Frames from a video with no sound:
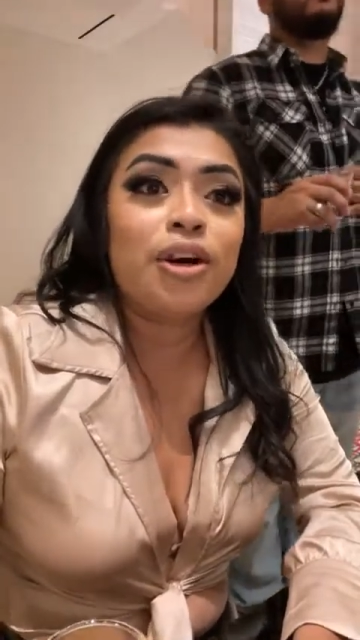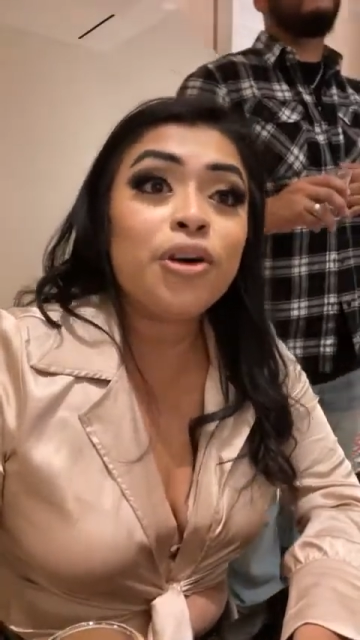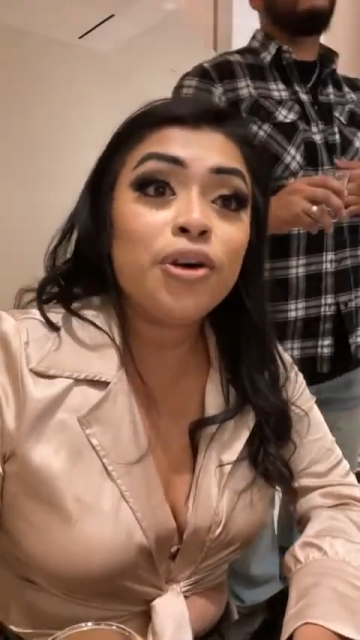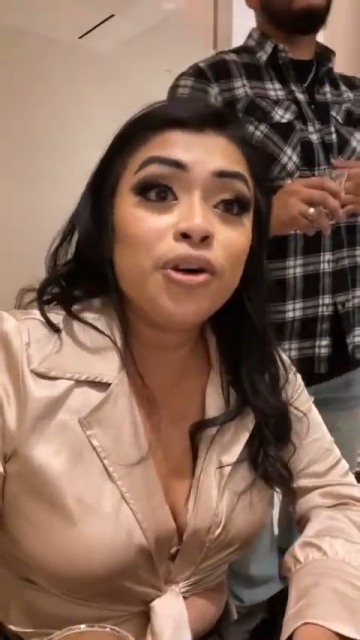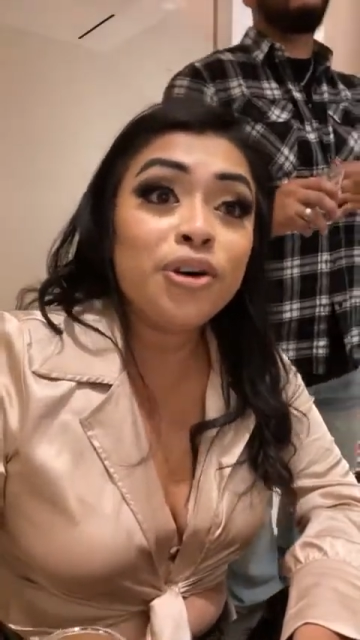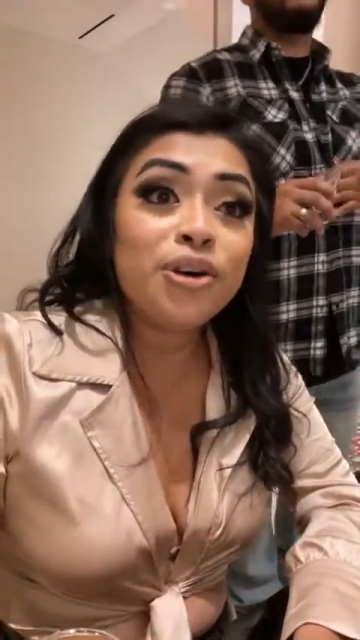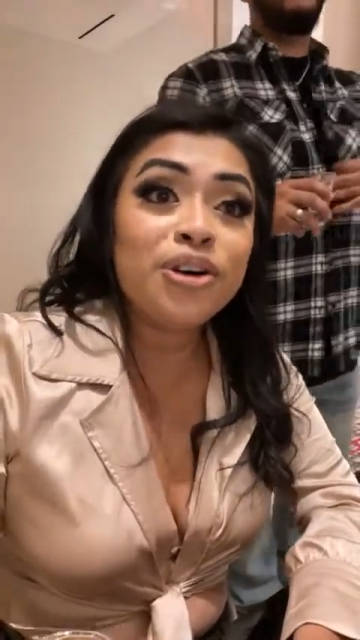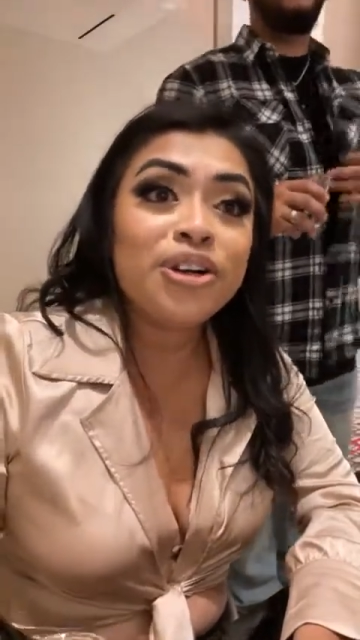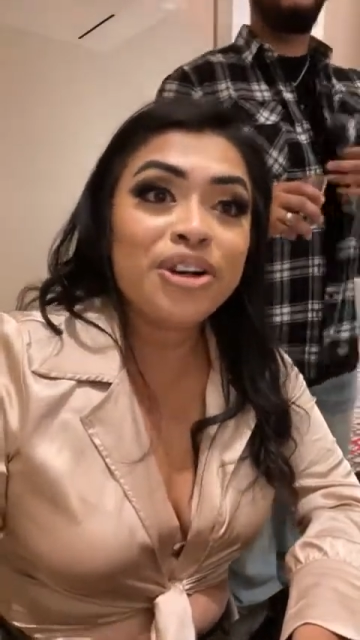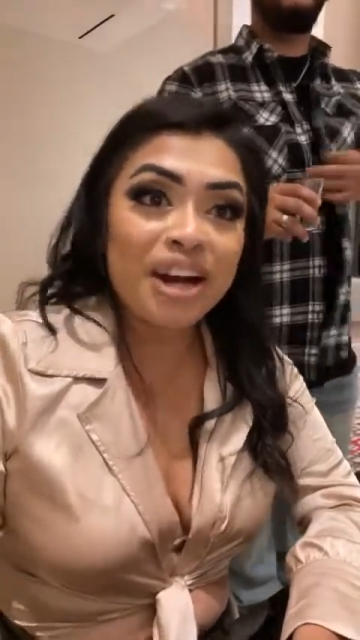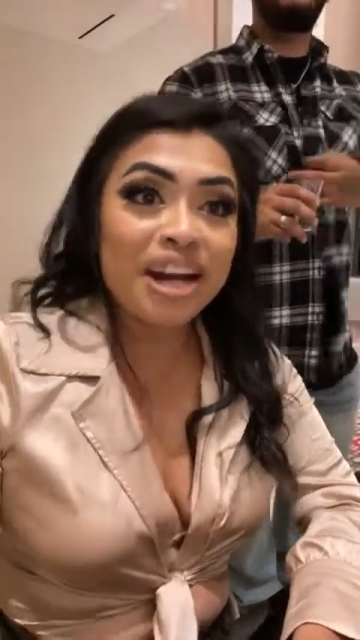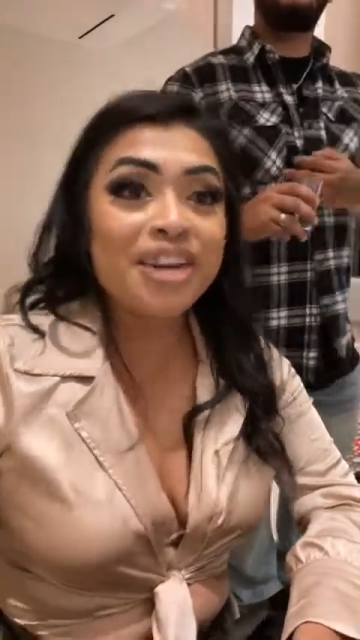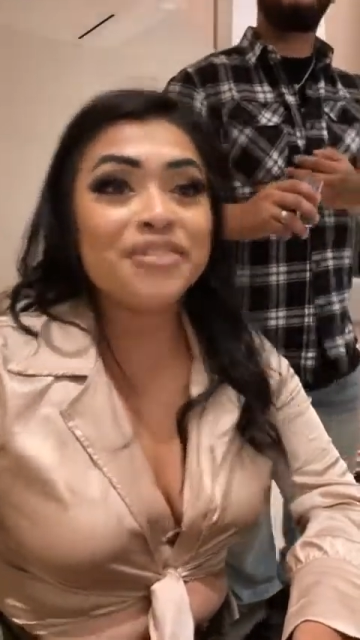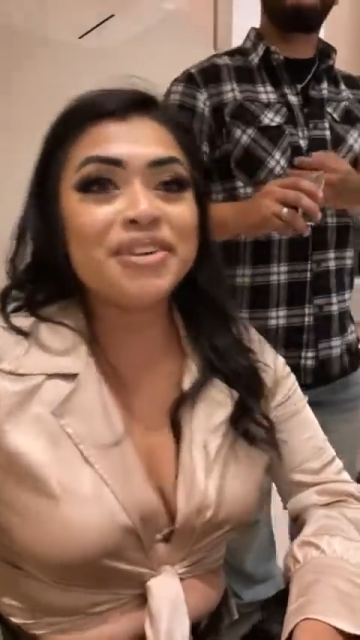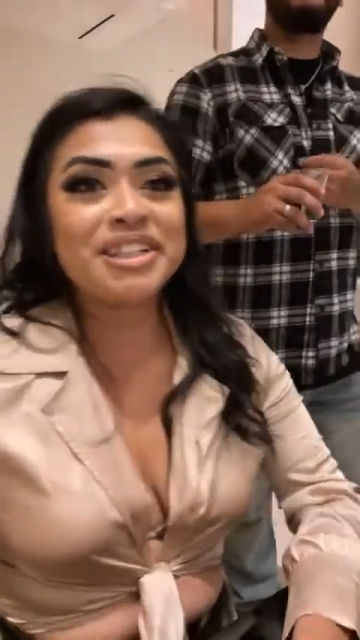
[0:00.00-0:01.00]
Oh, your
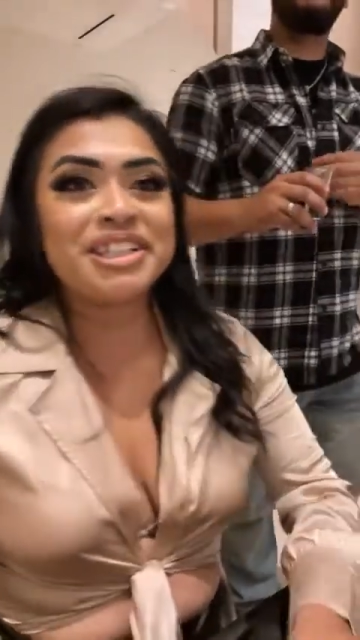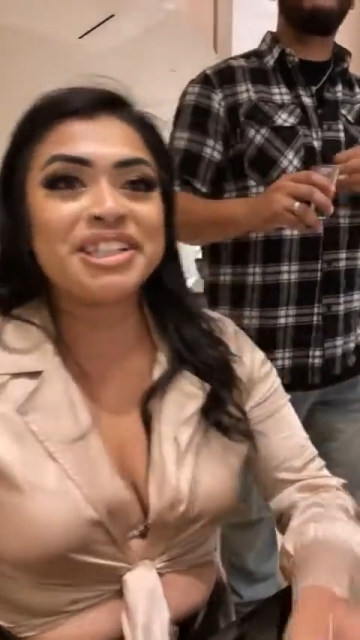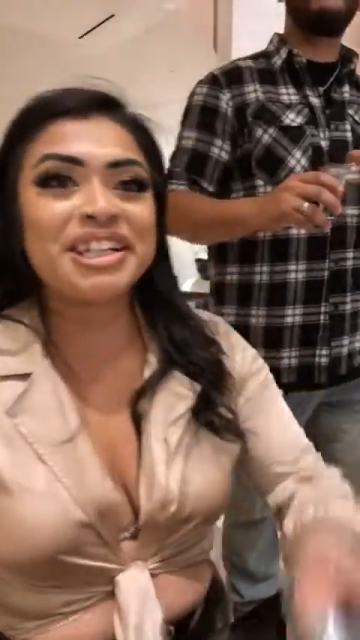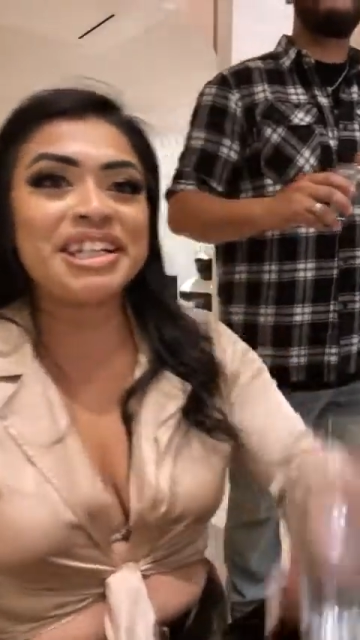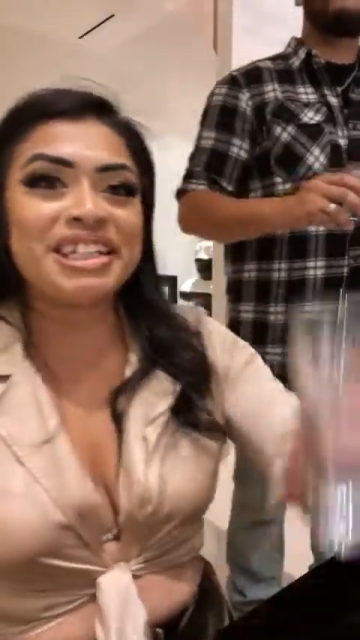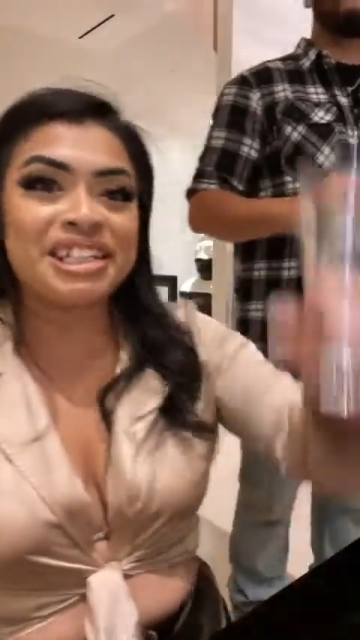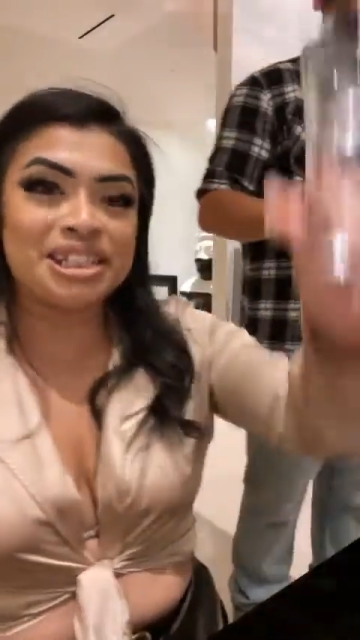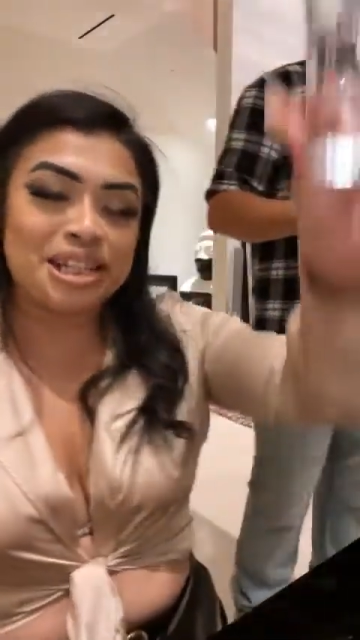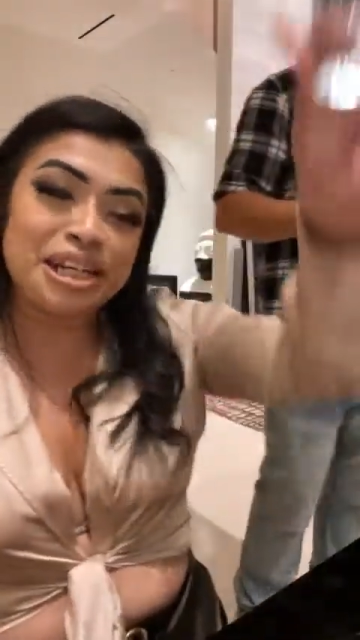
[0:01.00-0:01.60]
oh. anniversary.